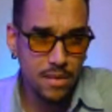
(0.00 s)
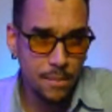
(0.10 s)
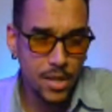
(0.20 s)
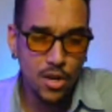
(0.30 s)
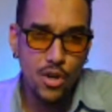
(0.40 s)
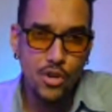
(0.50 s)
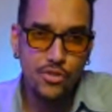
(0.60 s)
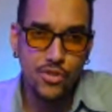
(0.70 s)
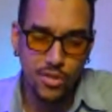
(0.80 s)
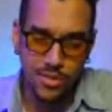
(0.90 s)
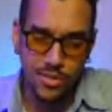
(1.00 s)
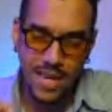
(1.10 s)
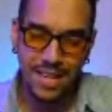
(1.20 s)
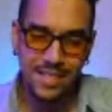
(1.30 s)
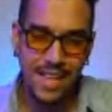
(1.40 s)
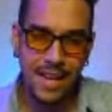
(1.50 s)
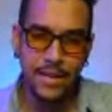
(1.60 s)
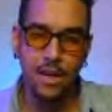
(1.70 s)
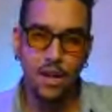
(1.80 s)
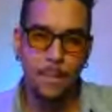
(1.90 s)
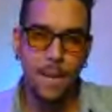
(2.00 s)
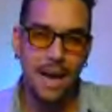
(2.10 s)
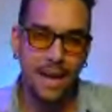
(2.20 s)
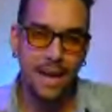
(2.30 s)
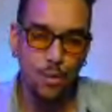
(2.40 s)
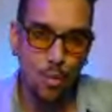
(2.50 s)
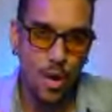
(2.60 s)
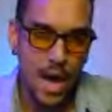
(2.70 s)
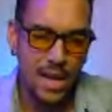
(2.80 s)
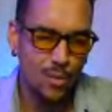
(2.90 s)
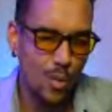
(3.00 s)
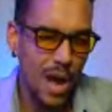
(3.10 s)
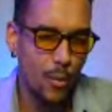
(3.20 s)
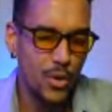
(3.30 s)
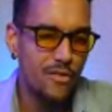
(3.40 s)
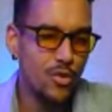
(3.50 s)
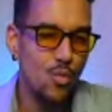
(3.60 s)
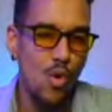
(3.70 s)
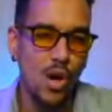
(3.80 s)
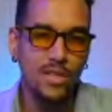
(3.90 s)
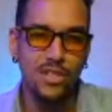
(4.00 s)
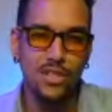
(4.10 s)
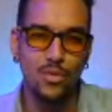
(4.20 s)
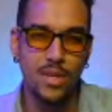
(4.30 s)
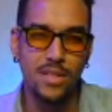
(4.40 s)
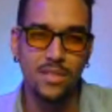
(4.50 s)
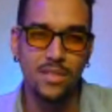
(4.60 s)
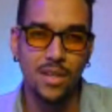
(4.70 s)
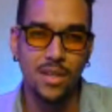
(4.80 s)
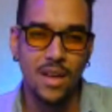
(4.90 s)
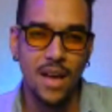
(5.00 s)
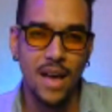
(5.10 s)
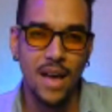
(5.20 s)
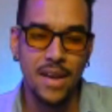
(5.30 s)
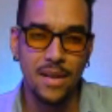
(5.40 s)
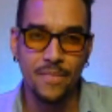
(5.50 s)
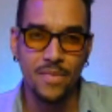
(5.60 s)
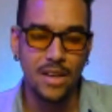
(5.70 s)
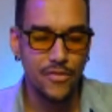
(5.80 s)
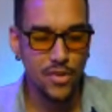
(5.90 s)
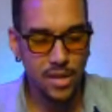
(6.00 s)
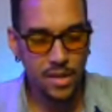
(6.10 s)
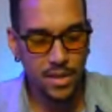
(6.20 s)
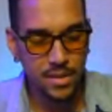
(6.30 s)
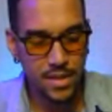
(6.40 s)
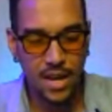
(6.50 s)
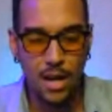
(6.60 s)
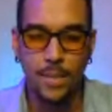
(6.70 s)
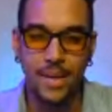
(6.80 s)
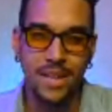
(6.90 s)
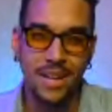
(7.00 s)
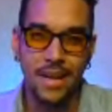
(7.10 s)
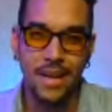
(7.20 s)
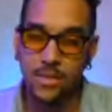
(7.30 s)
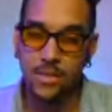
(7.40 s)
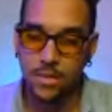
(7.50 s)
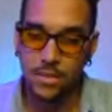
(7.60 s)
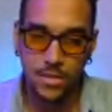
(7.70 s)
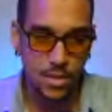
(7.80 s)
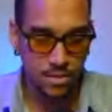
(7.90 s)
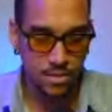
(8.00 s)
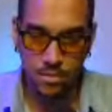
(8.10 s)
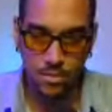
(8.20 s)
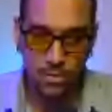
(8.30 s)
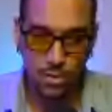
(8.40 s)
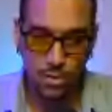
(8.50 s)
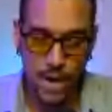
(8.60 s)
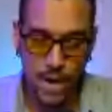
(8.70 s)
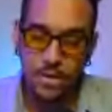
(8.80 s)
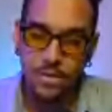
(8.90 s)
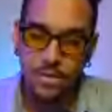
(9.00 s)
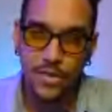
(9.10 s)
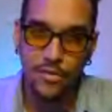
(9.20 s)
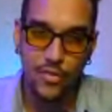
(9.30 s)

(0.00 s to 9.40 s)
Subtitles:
urge you to take a second, look back at why would you even want to do this? And if you need the help and the guidance, just go ahead, feel free.